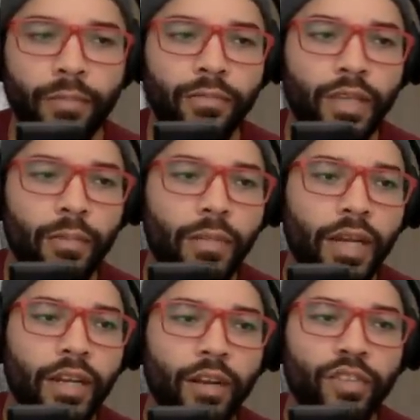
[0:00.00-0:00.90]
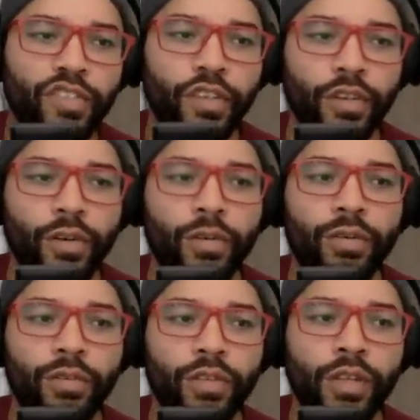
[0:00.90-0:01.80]
me and Mike are still
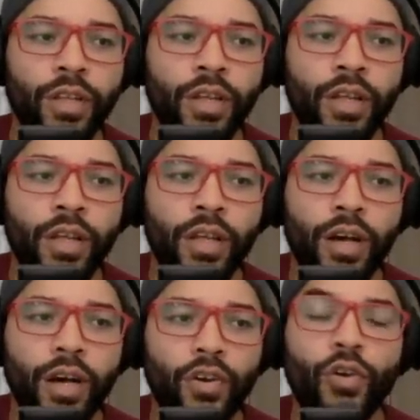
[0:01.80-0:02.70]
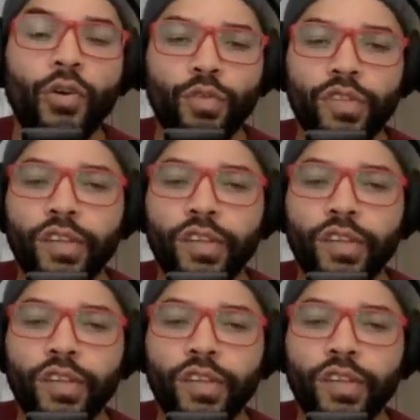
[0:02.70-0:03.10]
uh, cool to